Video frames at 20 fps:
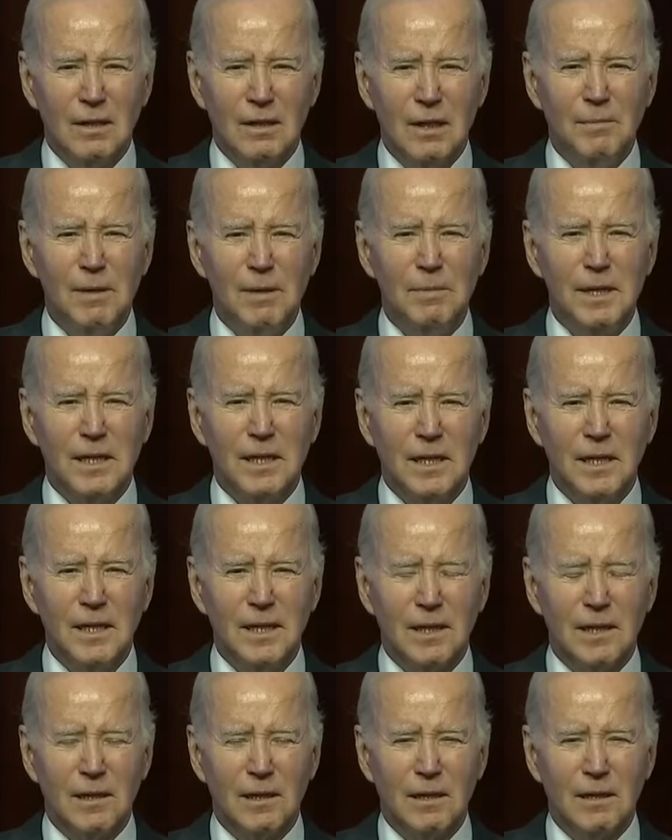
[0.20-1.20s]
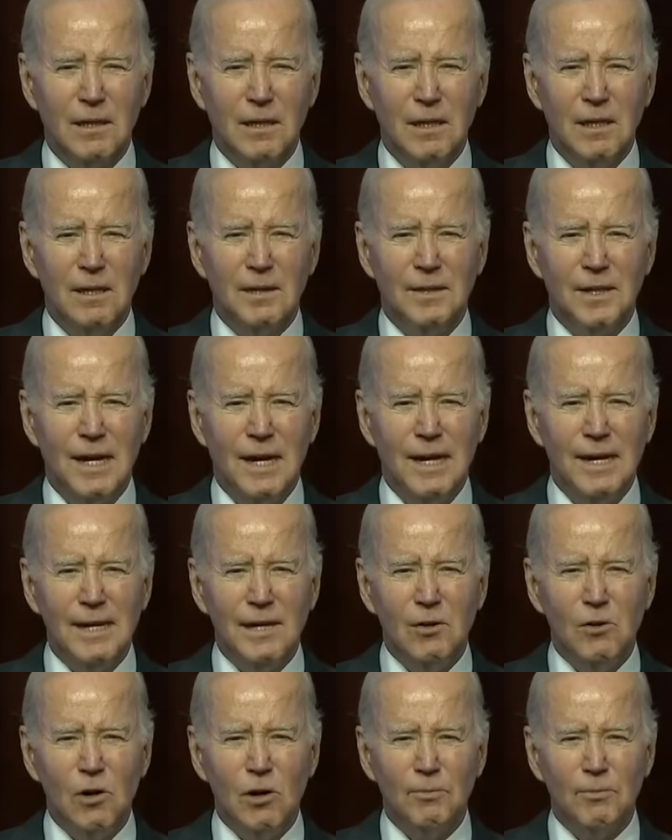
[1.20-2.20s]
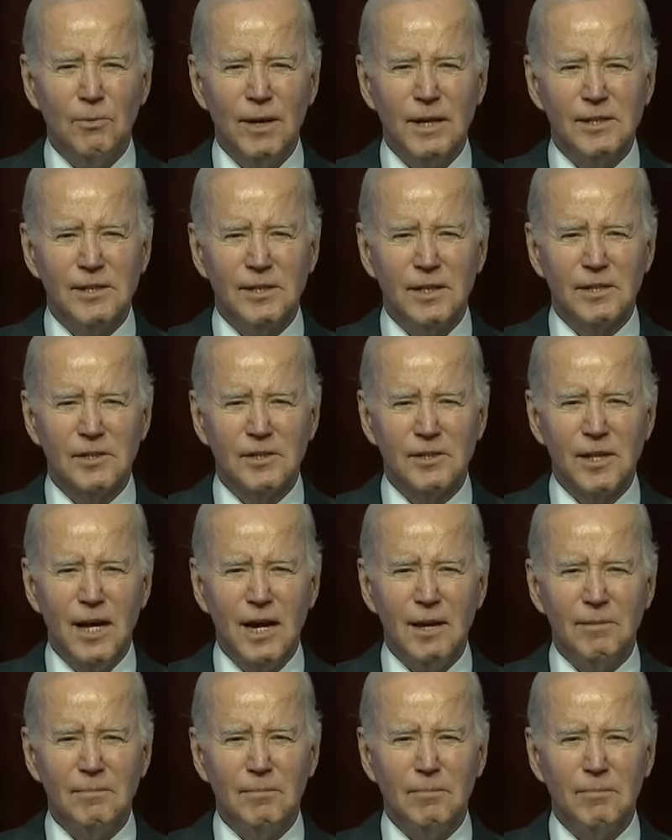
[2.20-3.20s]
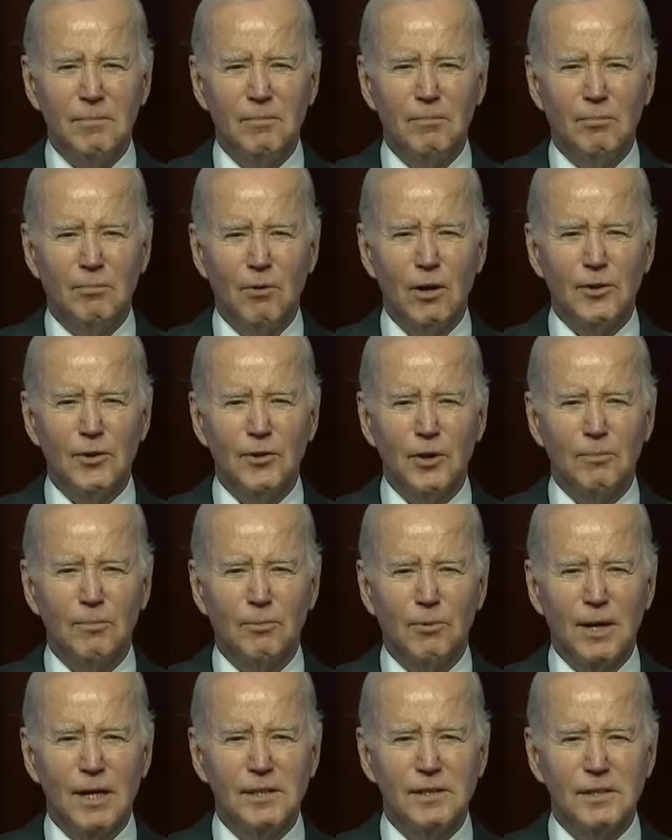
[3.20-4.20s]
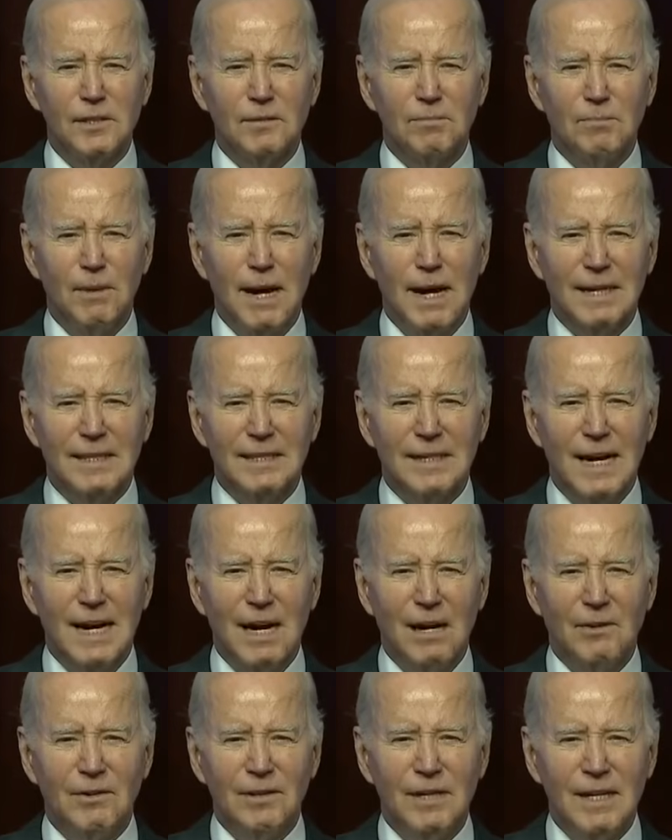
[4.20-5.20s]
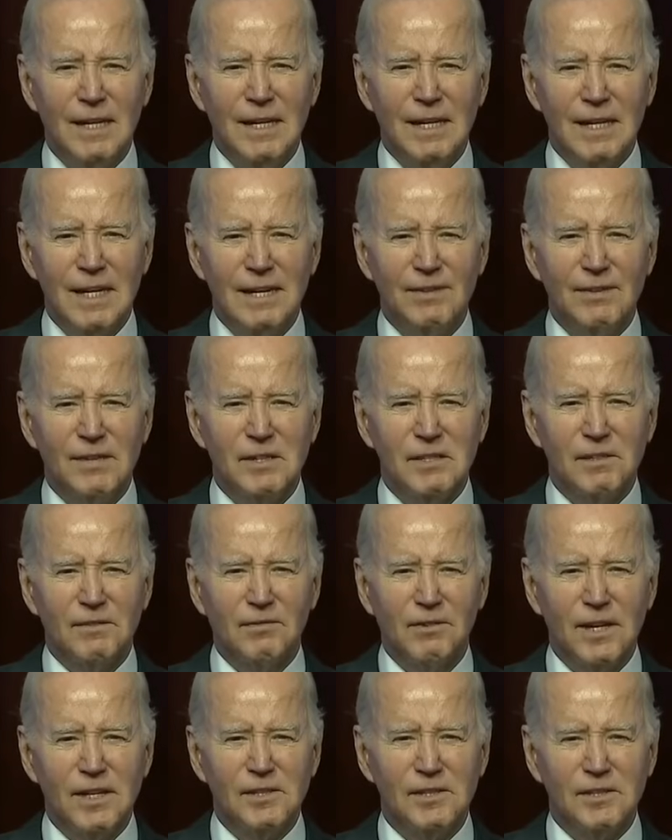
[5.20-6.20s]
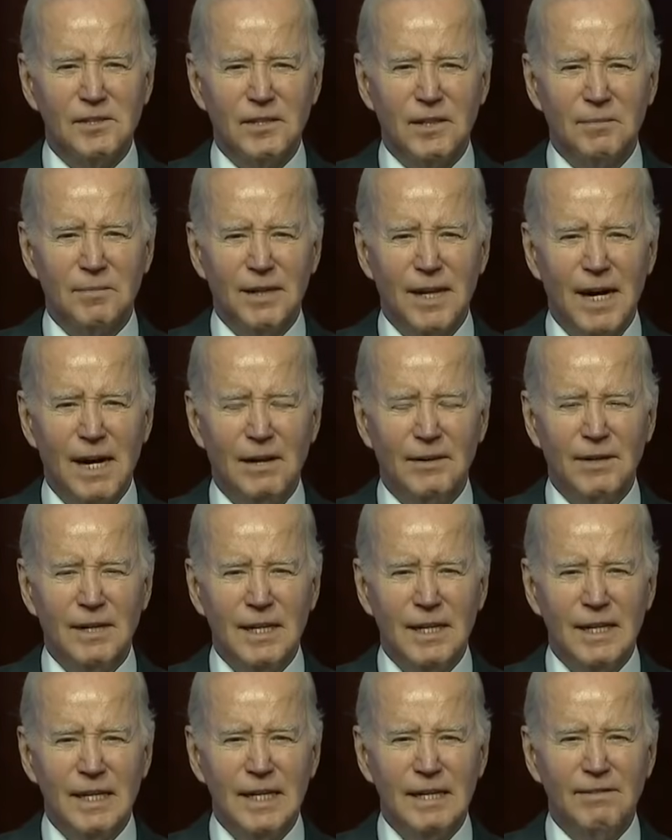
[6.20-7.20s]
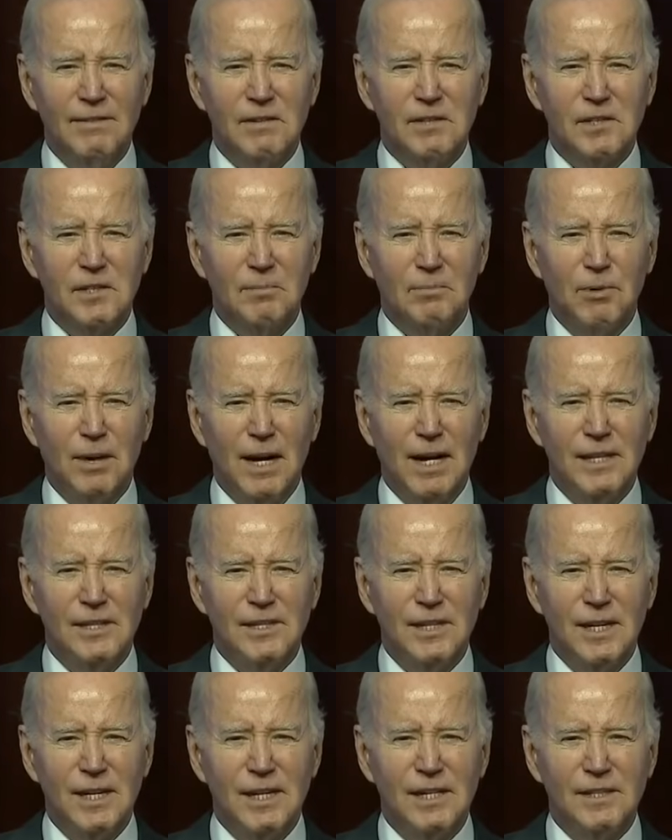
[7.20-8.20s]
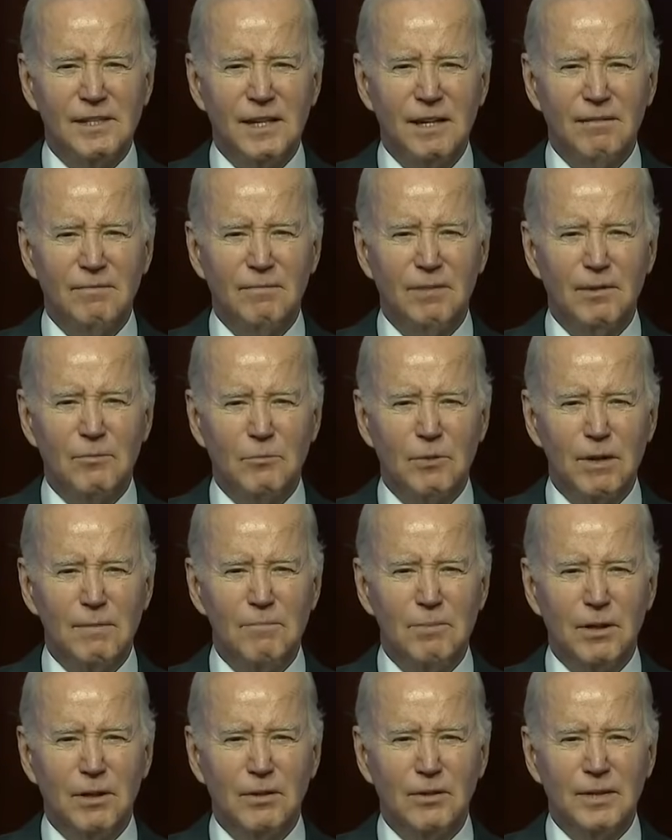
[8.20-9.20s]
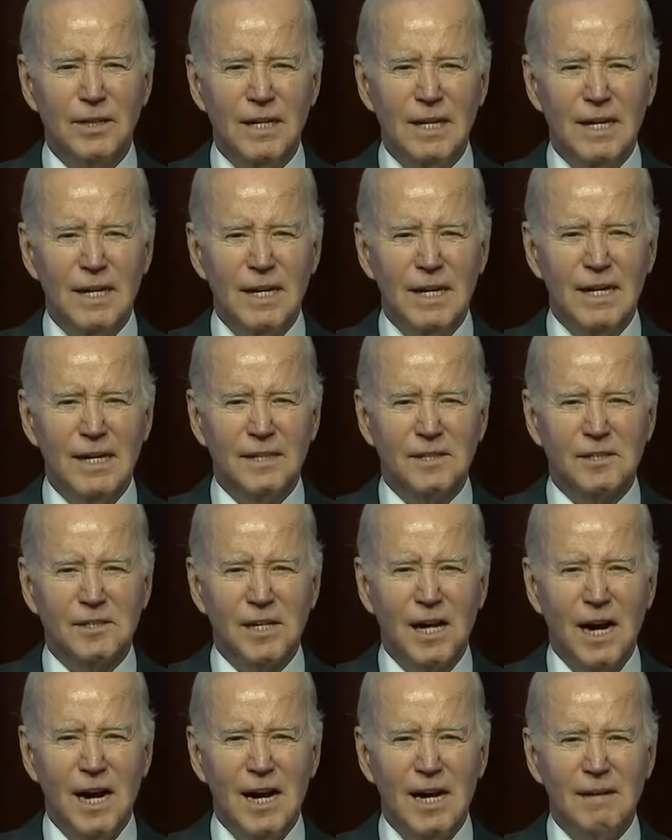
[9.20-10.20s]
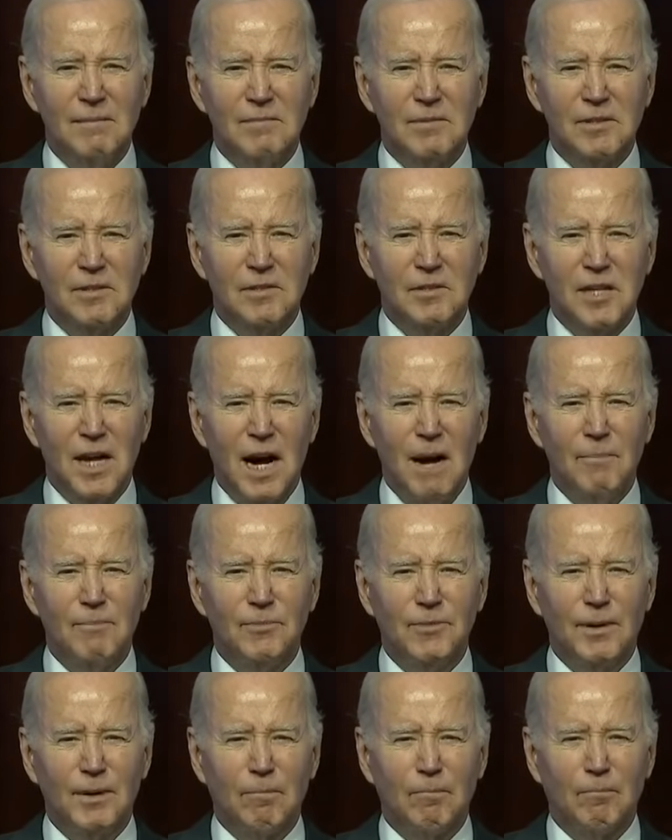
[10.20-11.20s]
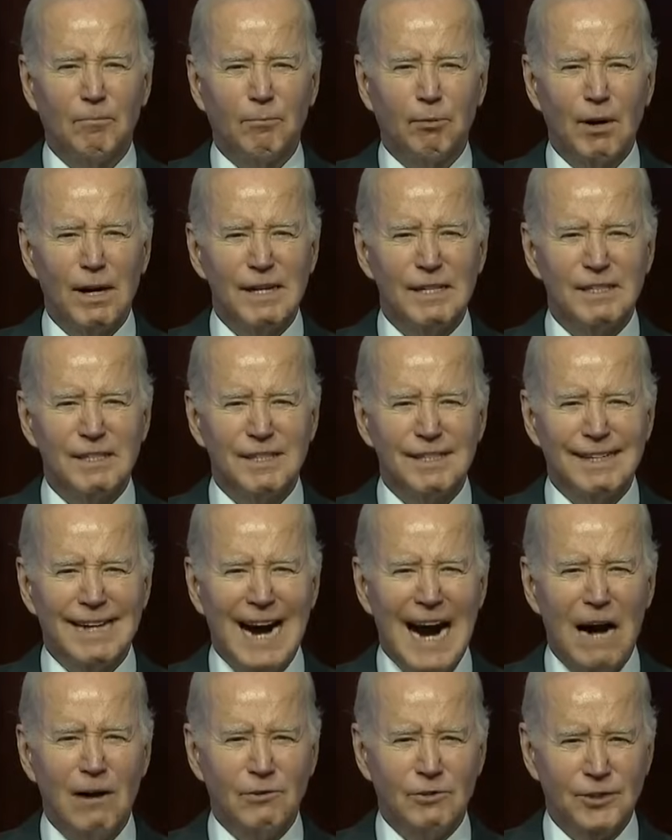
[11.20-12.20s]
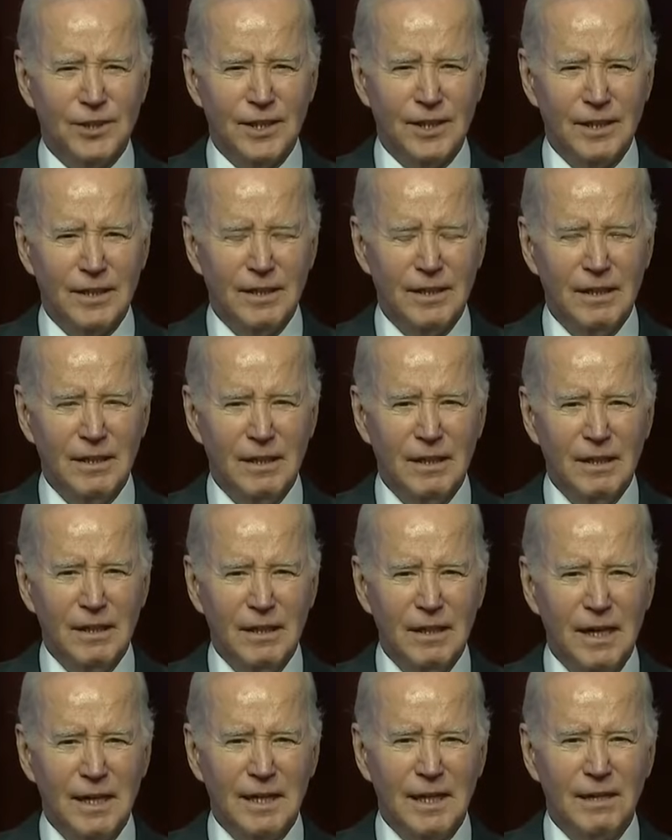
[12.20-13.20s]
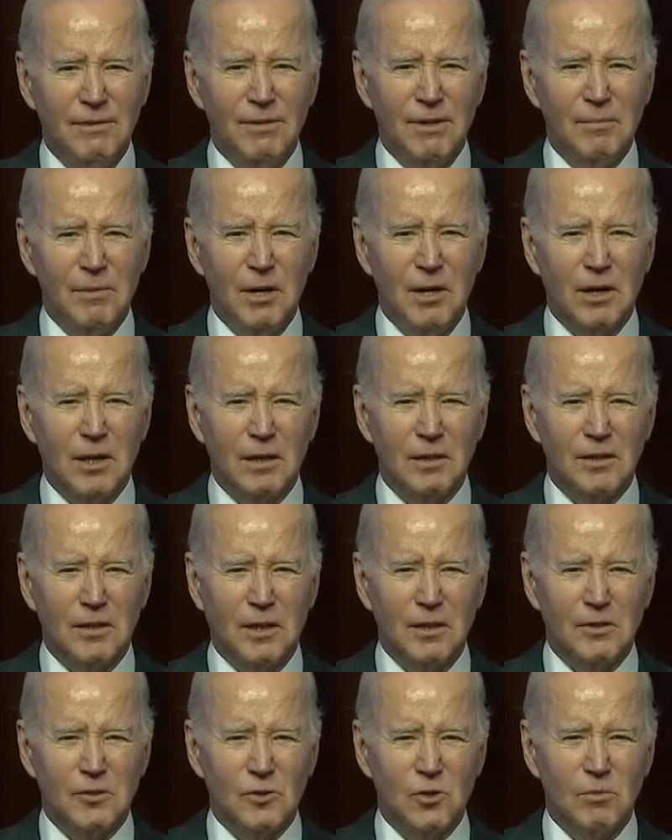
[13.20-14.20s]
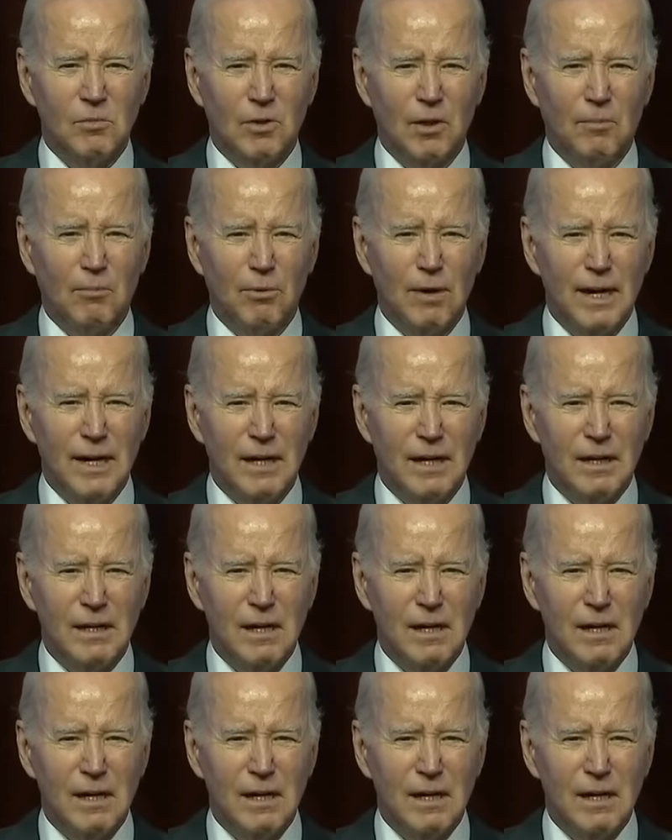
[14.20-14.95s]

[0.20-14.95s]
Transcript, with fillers: Let me be clear. To any corporation that's not brought their prices back down, even as inflation has come down, even as supply chains have been rebuilt, it's time to stop the price gouging and give the American consumer a break.